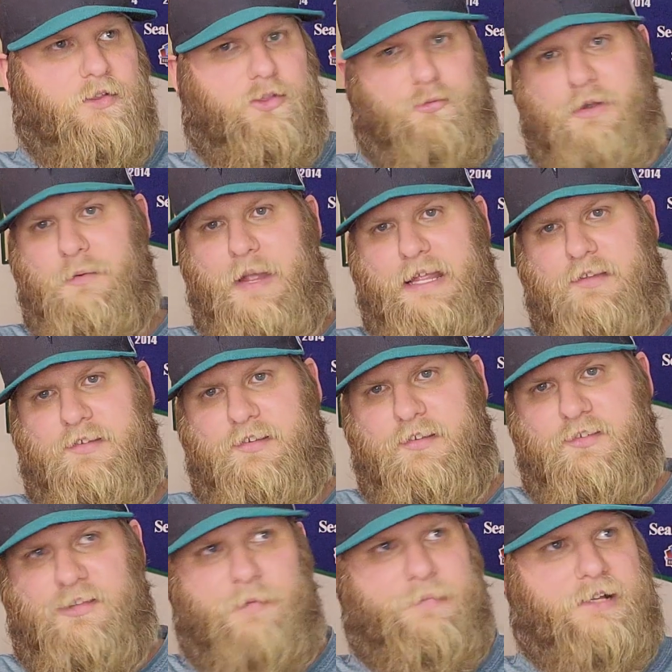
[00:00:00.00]
three weeks,
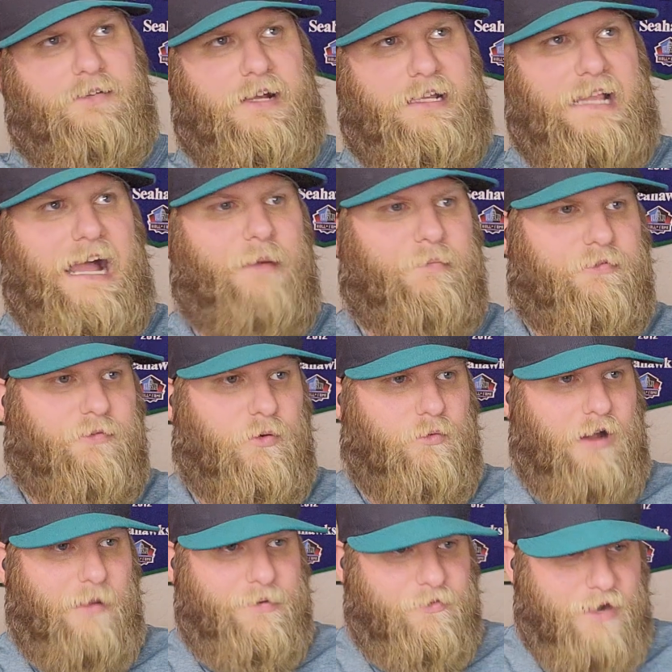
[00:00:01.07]
something like that, before
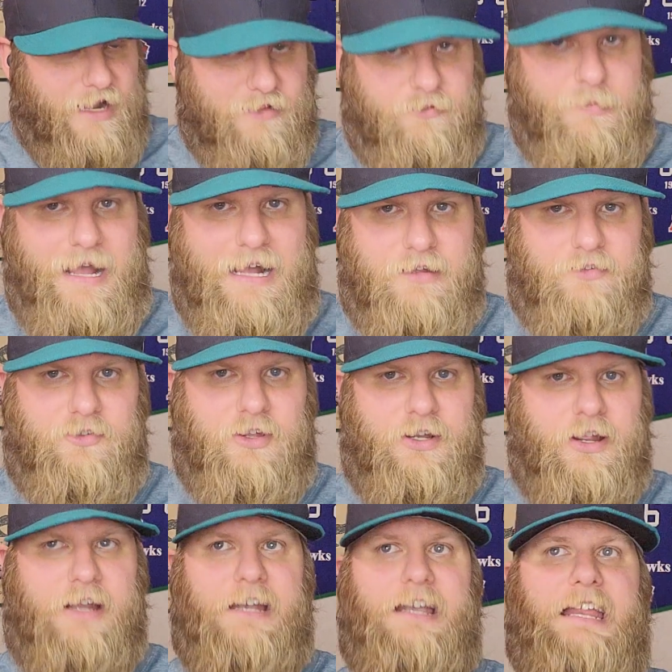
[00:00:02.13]
Robbie Ray is back. So
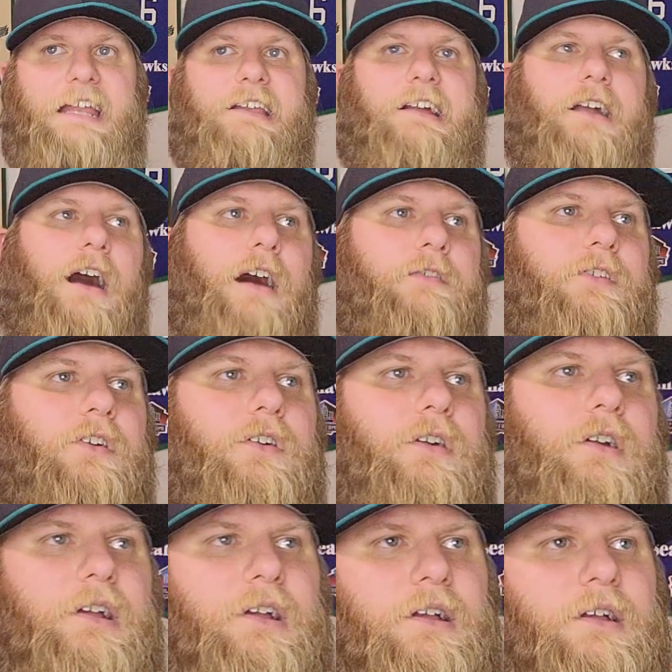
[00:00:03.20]
you're going to need to cover
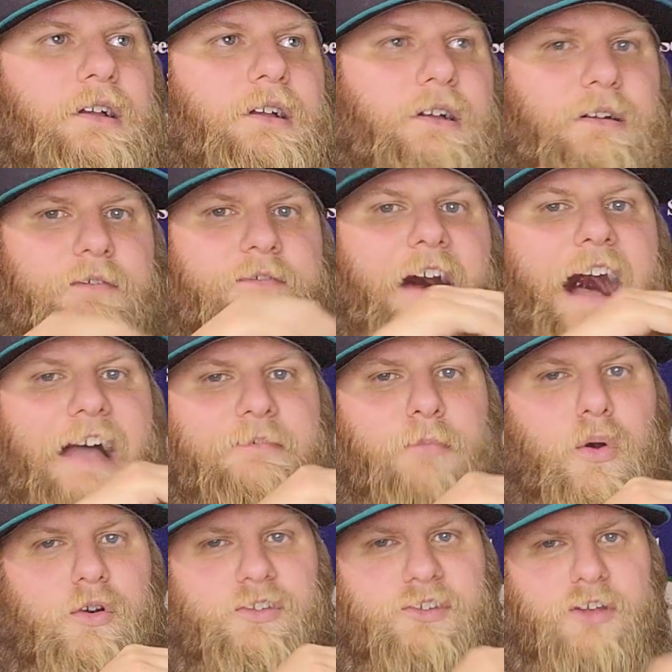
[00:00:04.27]
five
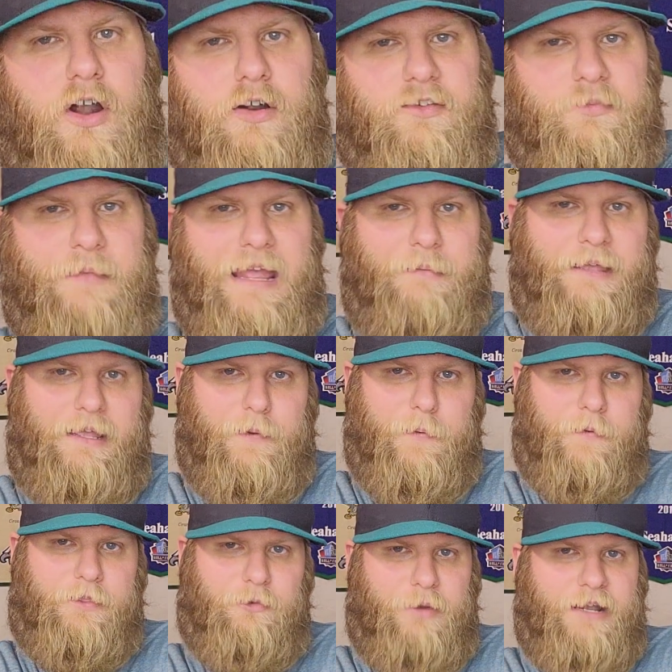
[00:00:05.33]
more starts, maybe
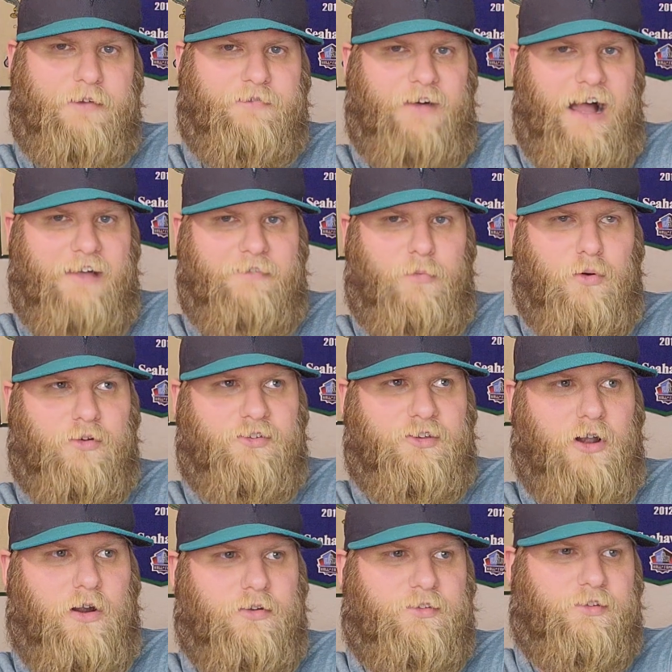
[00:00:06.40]
three to five more
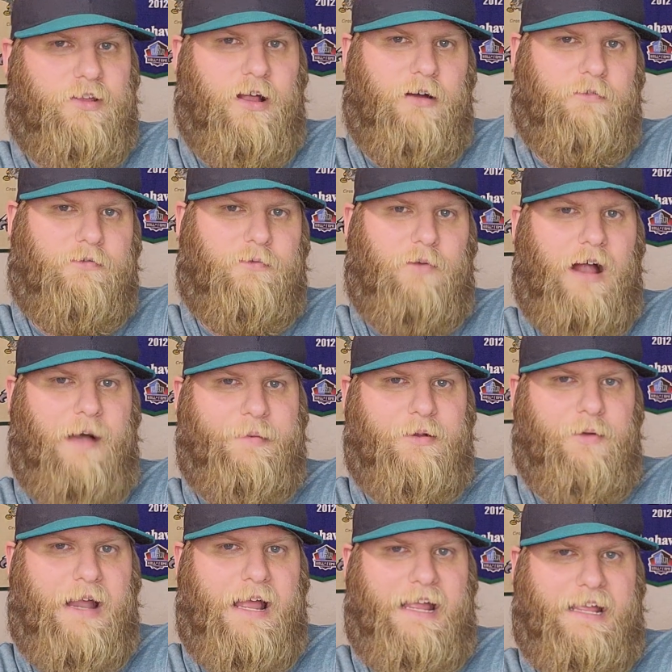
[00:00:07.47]
starts of
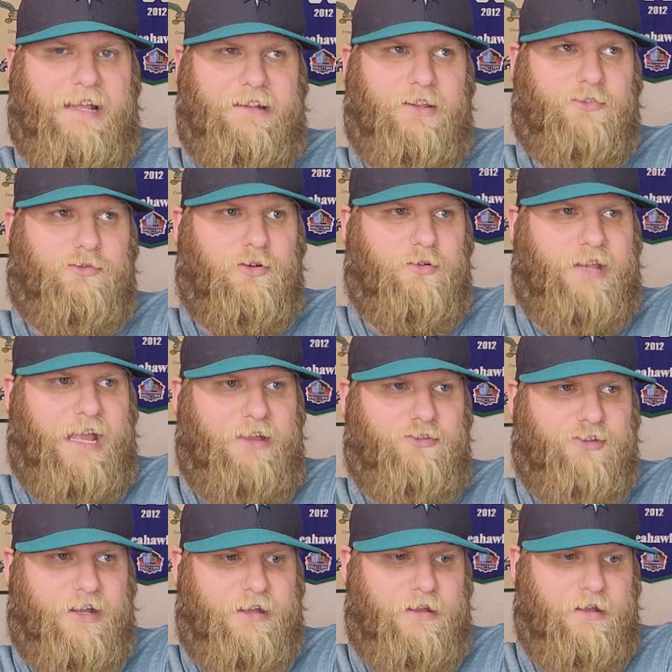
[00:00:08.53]
Robbie Ray in this
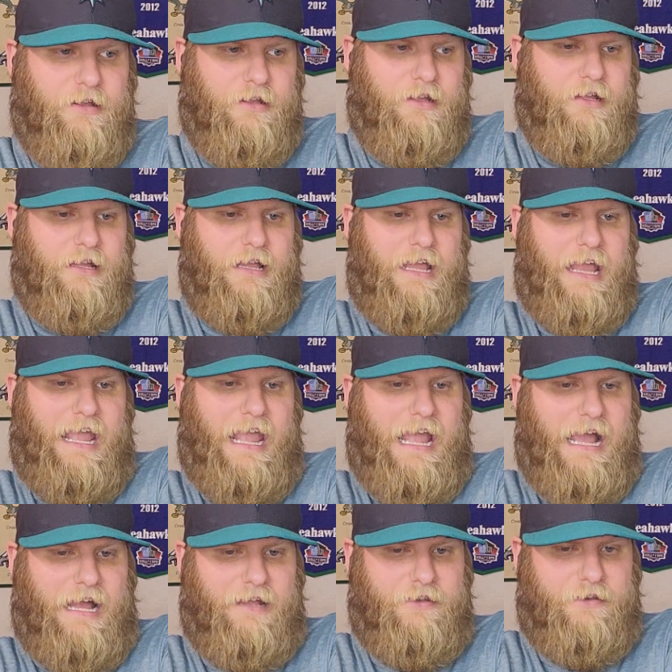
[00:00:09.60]
rotation.
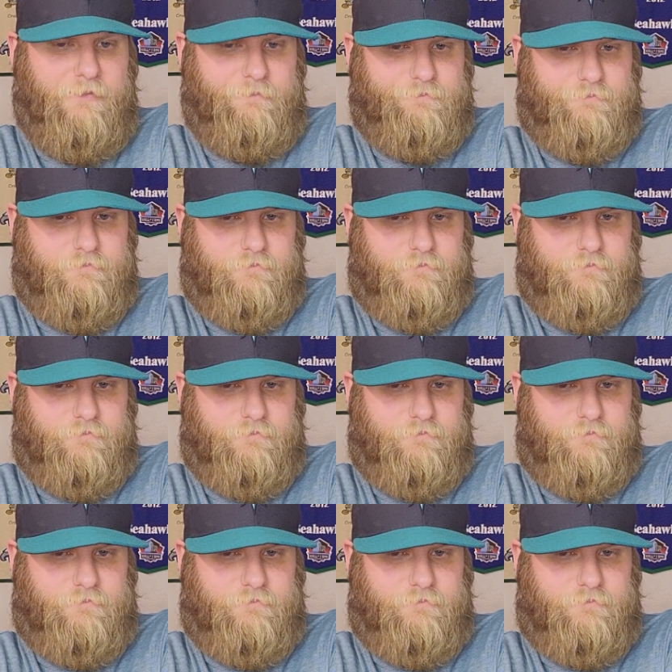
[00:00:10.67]
And,